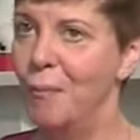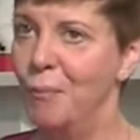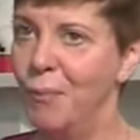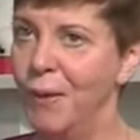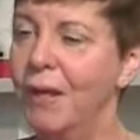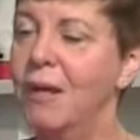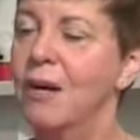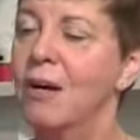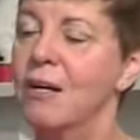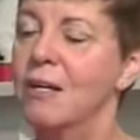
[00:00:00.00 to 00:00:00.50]

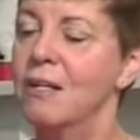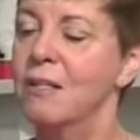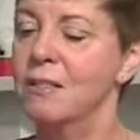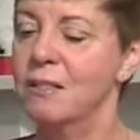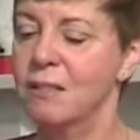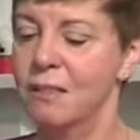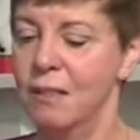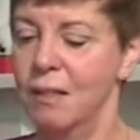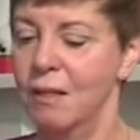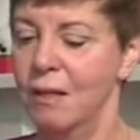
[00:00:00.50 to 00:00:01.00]

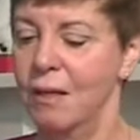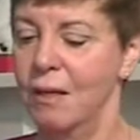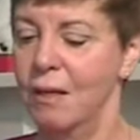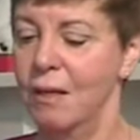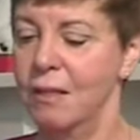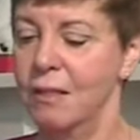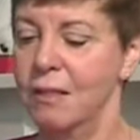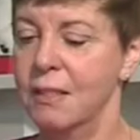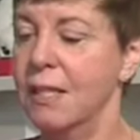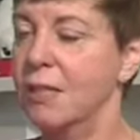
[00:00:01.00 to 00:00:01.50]
because
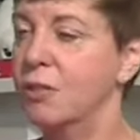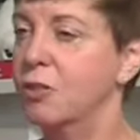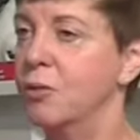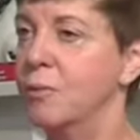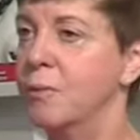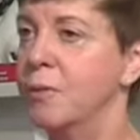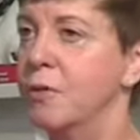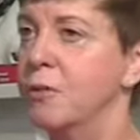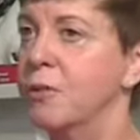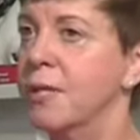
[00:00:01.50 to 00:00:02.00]

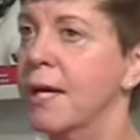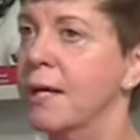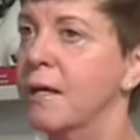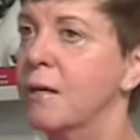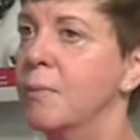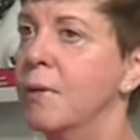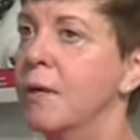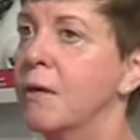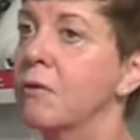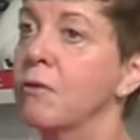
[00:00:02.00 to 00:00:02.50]
sexual abuse had
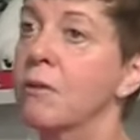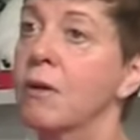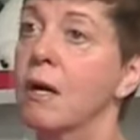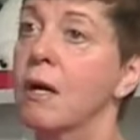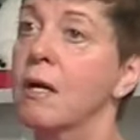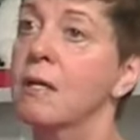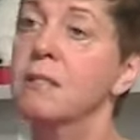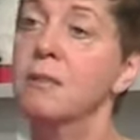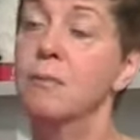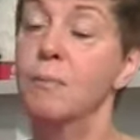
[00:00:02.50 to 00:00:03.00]
to be under the
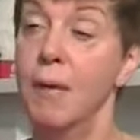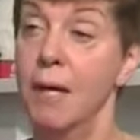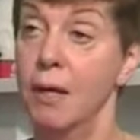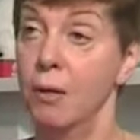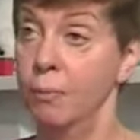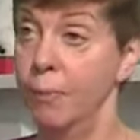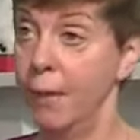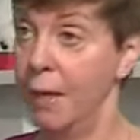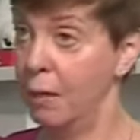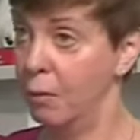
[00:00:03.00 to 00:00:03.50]
guise of
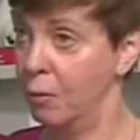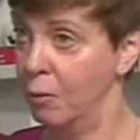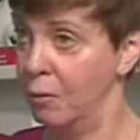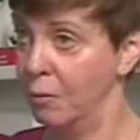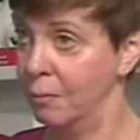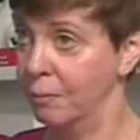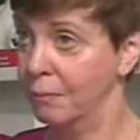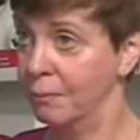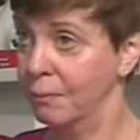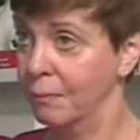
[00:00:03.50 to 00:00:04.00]
male
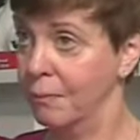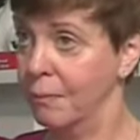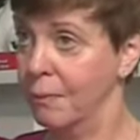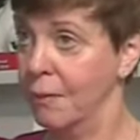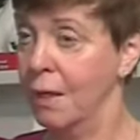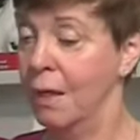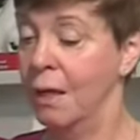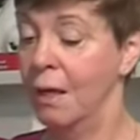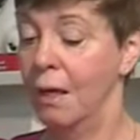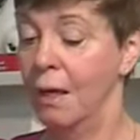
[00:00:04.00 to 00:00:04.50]
power.
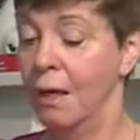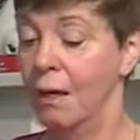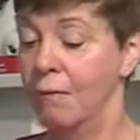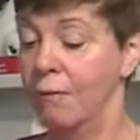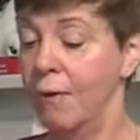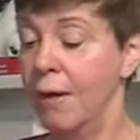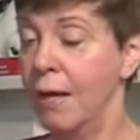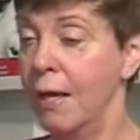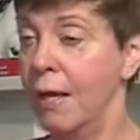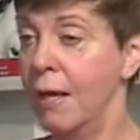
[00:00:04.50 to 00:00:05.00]
And
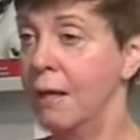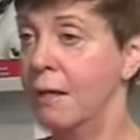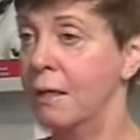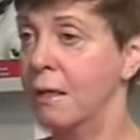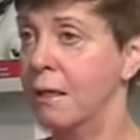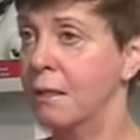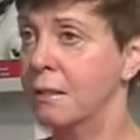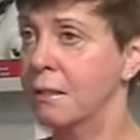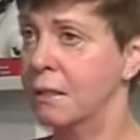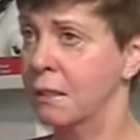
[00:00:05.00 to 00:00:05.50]
if I
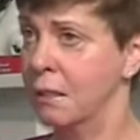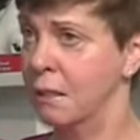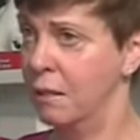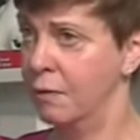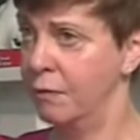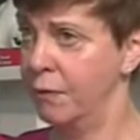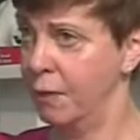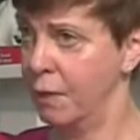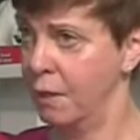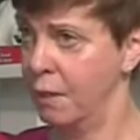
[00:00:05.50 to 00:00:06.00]
had a
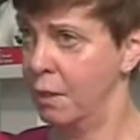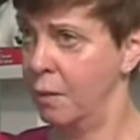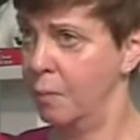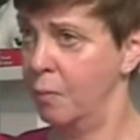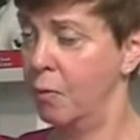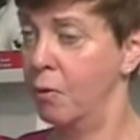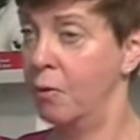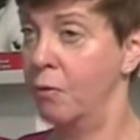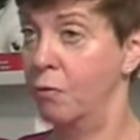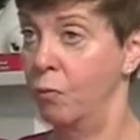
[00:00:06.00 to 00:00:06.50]
significant
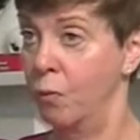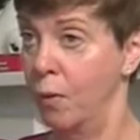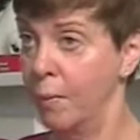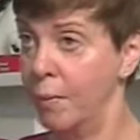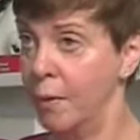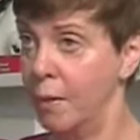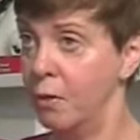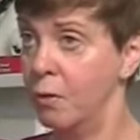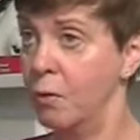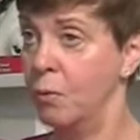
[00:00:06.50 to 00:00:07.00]
number of
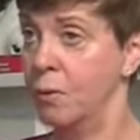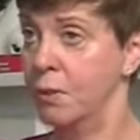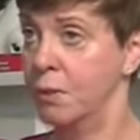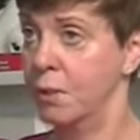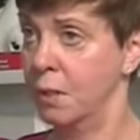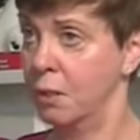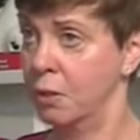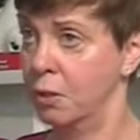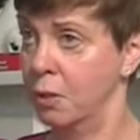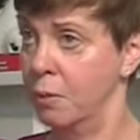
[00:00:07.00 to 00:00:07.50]
women who were
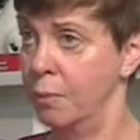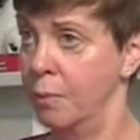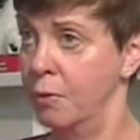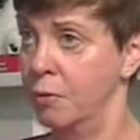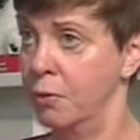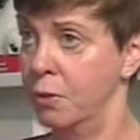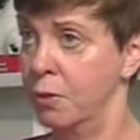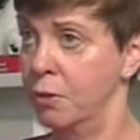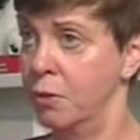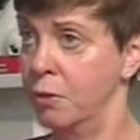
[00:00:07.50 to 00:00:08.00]
sexually
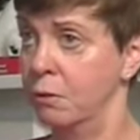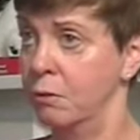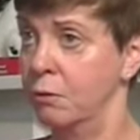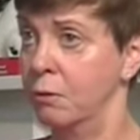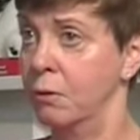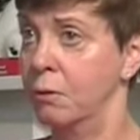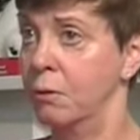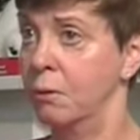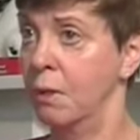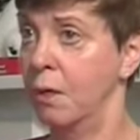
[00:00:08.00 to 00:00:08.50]
abusing
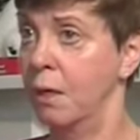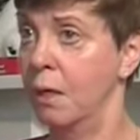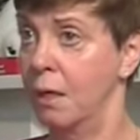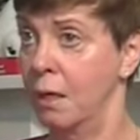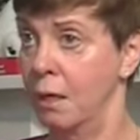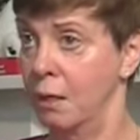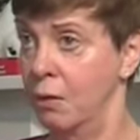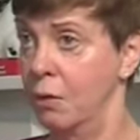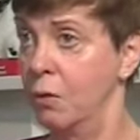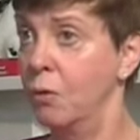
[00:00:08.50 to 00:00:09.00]
children and
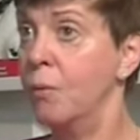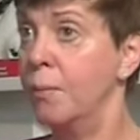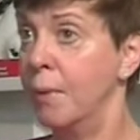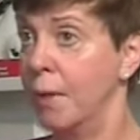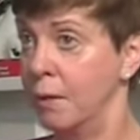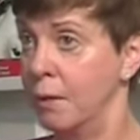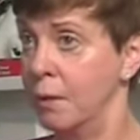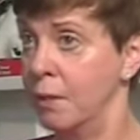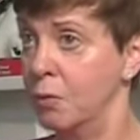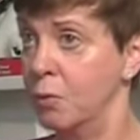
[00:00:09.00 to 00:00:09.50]
I knew
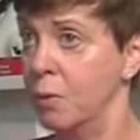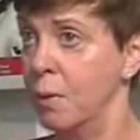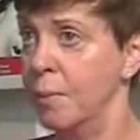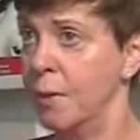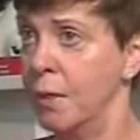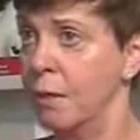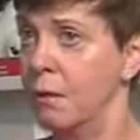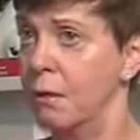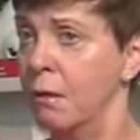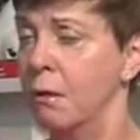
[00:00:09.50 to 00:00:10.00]
about these
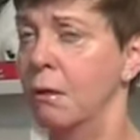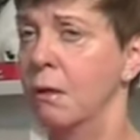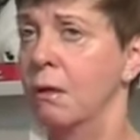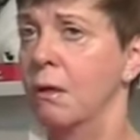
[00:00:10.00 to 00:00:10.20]
women,